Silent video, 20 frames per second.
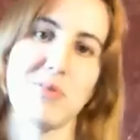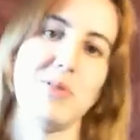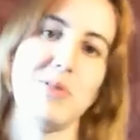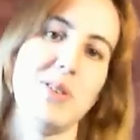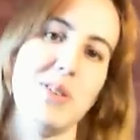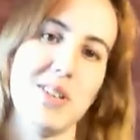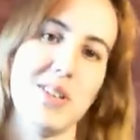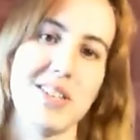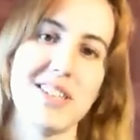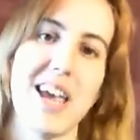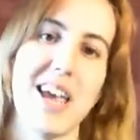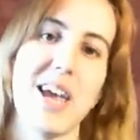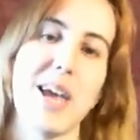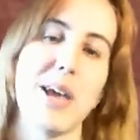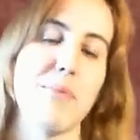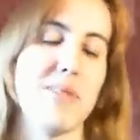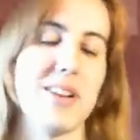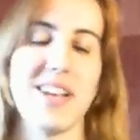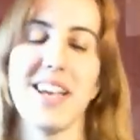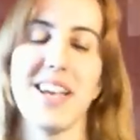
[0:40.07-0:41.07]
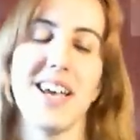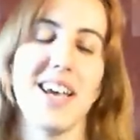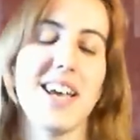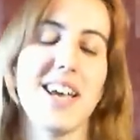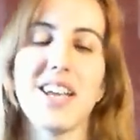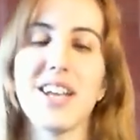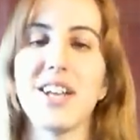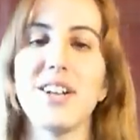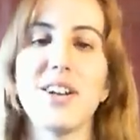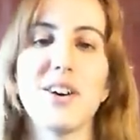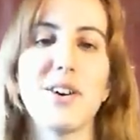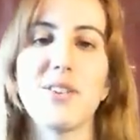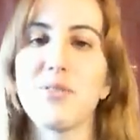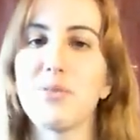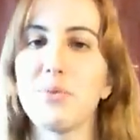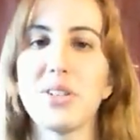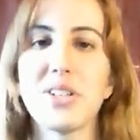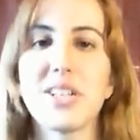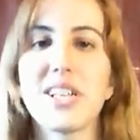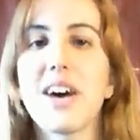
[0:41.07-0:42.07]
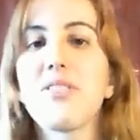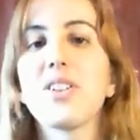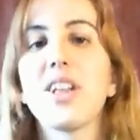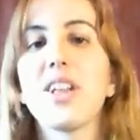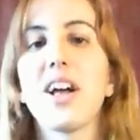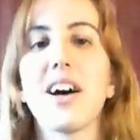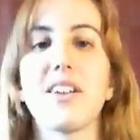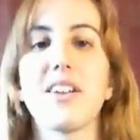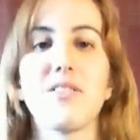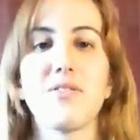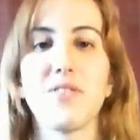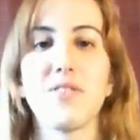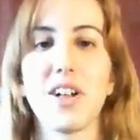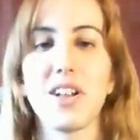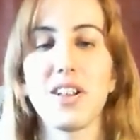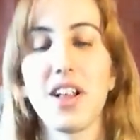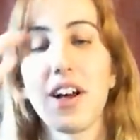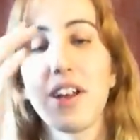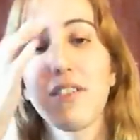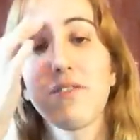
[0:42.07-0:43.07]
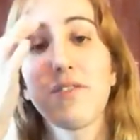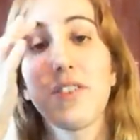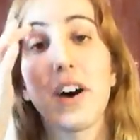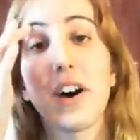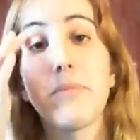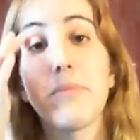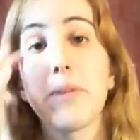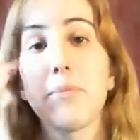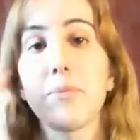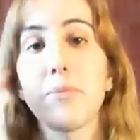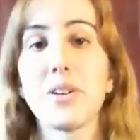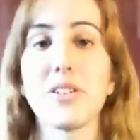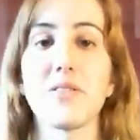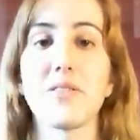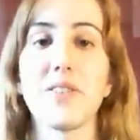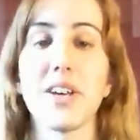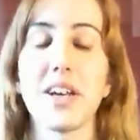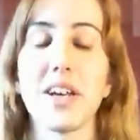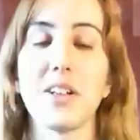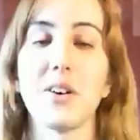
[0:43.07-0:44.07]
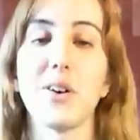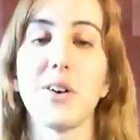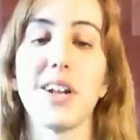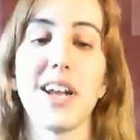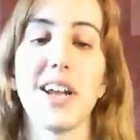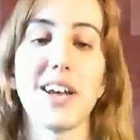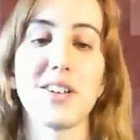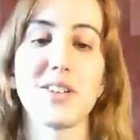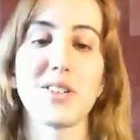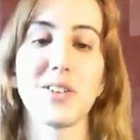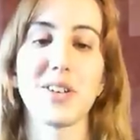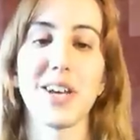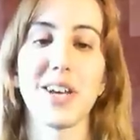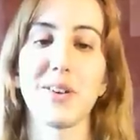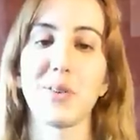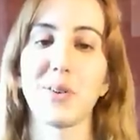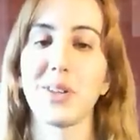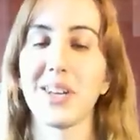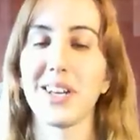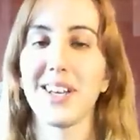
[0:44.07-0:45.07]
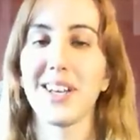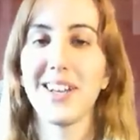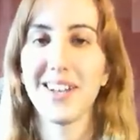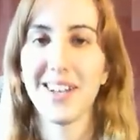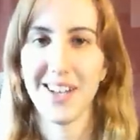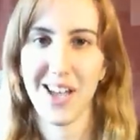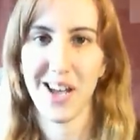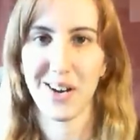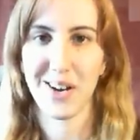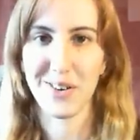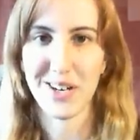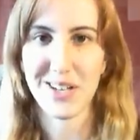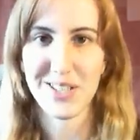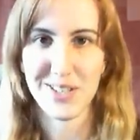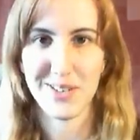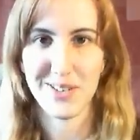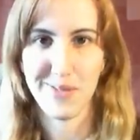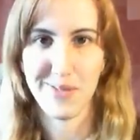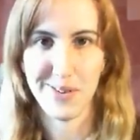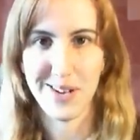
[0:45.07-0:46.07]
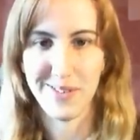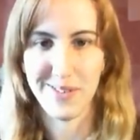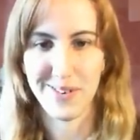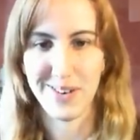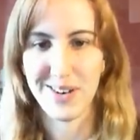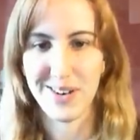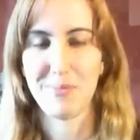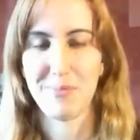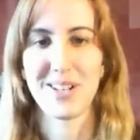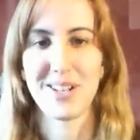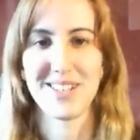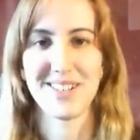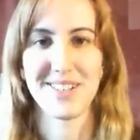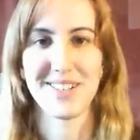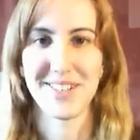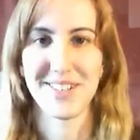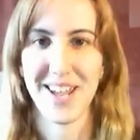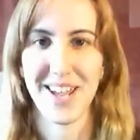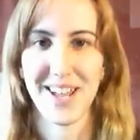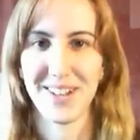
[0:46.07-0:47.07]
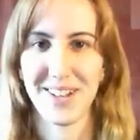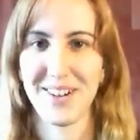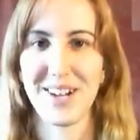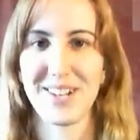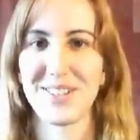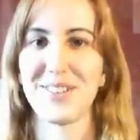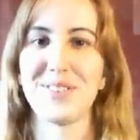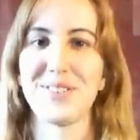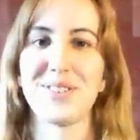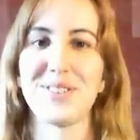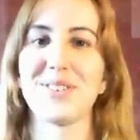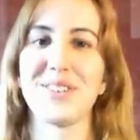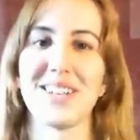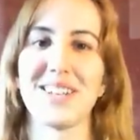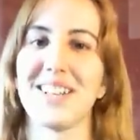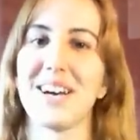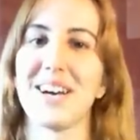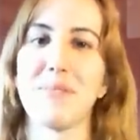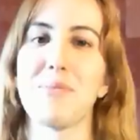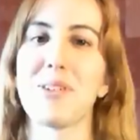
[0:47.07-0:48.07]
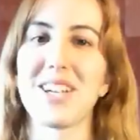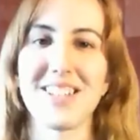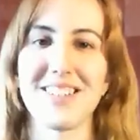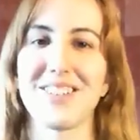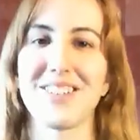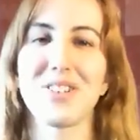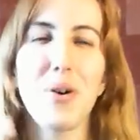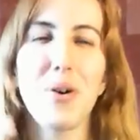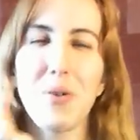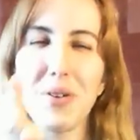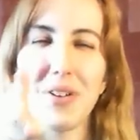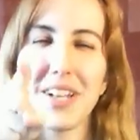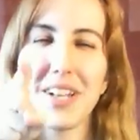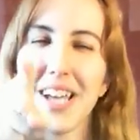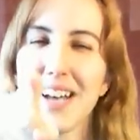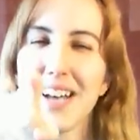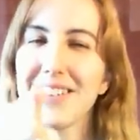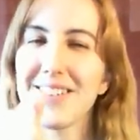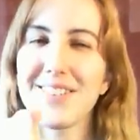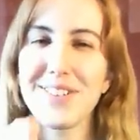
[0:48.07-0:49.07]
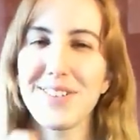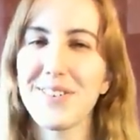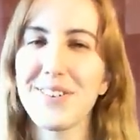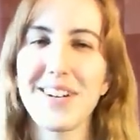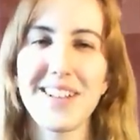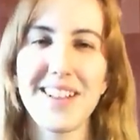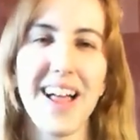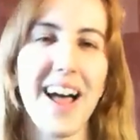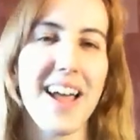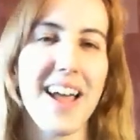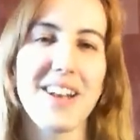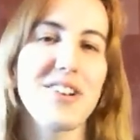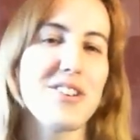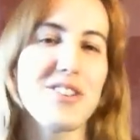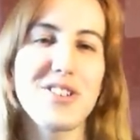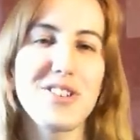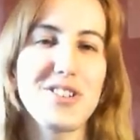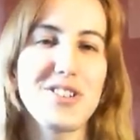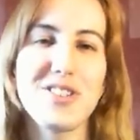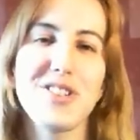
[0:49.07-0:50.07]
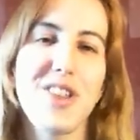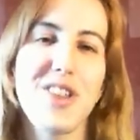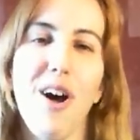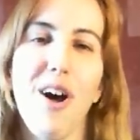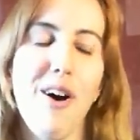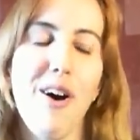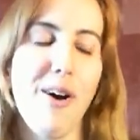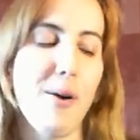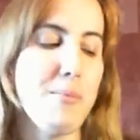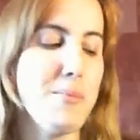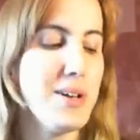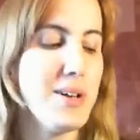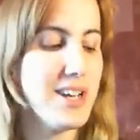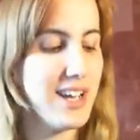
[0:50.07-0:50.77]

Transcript: would do the same. And you know, we just have a lot of a lot of fond memories of Halo. And I also get really aggressive whenever anybody says that Halo has no storyline because it totally has a storyline. You're just dumb.